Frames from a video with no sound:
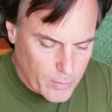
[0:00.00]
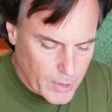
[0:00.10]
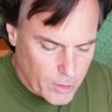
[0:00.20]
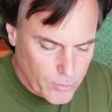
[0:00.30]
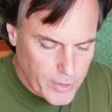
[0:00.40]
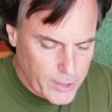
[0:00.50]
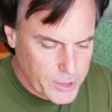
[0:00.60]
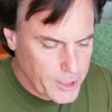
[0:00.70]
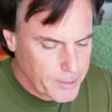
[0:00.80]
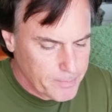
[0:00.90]
little feathers
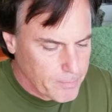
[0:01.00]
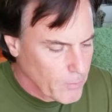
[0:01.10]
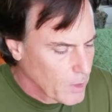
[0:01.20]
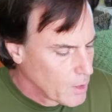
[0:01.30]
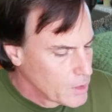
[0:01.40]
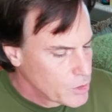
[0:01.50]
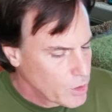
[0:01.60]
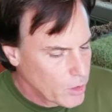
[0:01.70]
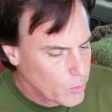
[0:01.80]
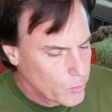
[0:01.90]
here.
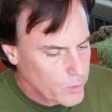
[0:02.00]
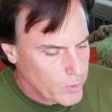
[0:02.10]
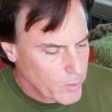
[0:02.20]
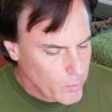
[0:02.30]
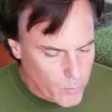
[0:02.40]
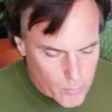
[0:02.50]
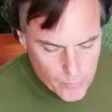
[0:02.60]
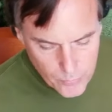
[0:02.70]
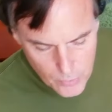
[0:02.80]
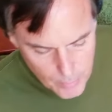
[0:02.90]
So
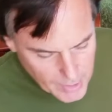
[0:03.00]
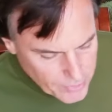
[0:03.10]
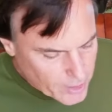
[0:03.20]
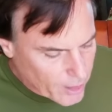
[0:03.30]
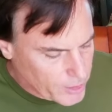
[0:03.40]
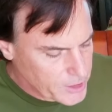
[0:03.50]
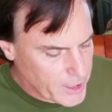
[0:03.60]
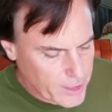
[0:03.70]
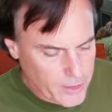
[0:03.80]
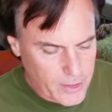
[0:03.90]
the methodology
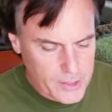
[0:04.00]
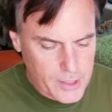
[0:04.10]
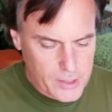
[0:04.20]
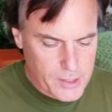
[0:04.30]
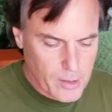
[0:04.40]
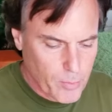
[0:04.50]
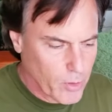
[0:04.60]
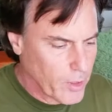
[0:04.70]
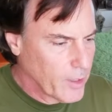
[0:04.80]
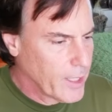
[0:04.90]
here is
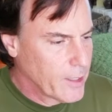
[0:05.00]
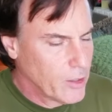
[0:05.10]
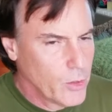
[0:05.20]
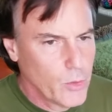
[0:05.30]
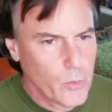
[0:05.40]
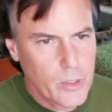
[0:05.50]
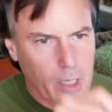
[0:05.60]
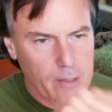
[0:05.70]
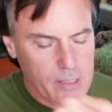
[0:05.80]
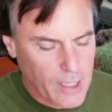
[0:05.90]
simple. Unlike glue, you
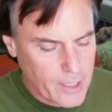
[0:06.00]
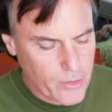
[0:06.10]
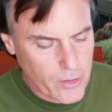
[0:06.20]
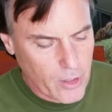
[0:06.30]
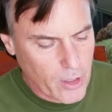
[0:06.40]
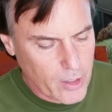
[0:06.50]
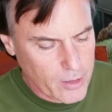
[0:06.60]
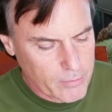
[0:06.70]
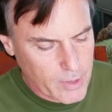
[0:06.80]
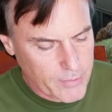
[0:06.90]
kind of slather it on
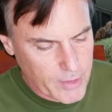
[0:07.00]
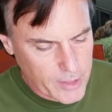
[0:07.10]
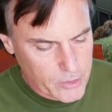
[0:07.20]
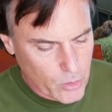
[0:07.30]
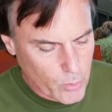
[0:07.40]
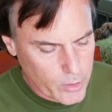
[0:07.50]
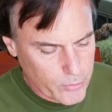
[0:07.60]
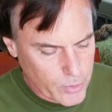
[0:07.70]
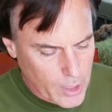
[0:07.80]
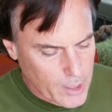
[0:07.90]
and everything's all
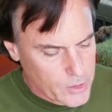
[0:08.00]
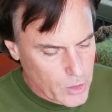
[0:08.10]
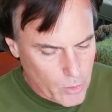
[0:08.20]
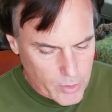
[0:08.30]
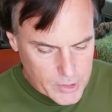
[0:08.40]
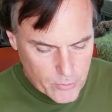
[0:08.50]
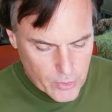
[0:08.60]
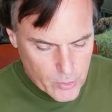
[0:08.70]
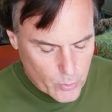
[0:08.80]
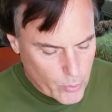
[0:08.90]
wonderful. So this
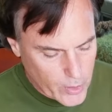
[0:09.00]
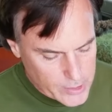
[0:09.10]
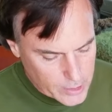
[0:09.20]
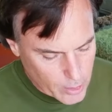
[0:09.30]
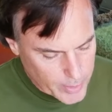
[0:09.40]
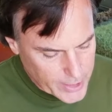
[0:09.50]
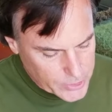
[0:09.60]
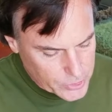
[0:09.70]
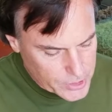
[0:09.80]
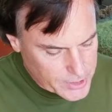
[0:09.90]
requires a little bit
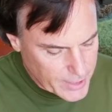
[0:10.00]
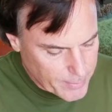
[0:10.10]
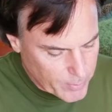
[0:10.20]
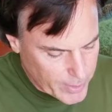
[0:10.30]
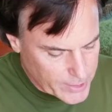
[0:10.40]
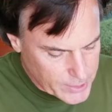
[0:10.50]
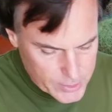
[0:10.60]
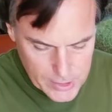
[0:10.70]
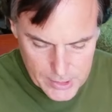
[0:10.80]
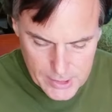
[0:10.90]
extra step. You
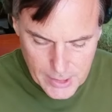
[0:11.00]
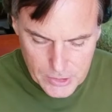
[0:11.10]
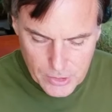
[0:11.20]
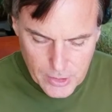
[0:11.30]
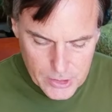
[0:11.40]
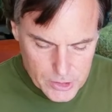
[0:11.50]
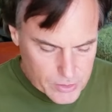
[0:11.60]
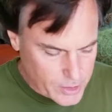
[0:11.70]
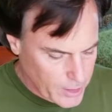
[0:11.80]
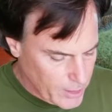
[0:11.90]
essentially
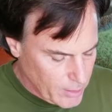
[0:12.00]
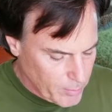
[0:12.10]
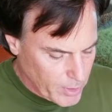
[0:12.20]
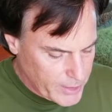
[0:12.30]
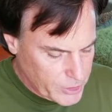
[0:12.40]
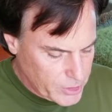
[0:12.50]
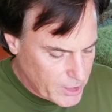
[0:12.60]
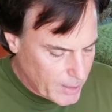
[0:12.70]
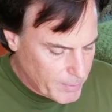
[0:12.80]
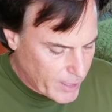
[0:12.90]
just place your
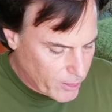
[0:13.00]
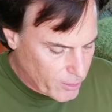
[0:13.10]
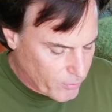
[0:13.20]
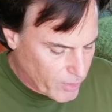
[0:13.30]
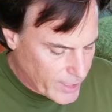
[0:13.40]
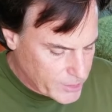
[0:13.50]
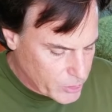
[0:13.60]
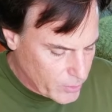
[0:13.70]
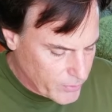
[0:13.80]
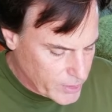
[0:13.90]
tape down on a flat
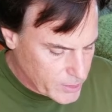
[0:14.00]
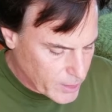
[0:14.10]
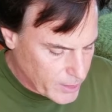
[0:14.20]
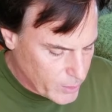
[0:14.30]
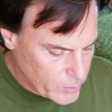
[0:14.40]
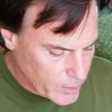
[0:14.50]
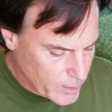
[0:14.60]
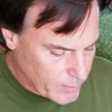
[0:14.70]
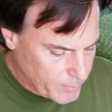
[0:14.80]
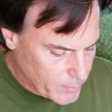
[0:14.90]
surface. I use
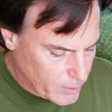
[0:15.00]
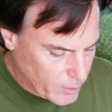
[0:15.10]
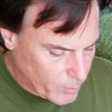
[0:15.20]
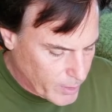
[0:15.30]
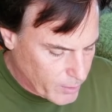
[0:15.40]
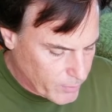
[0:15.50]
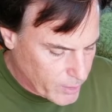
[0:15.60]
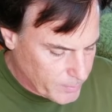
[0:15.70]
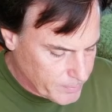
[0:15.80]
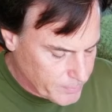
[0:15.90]
a little bit of a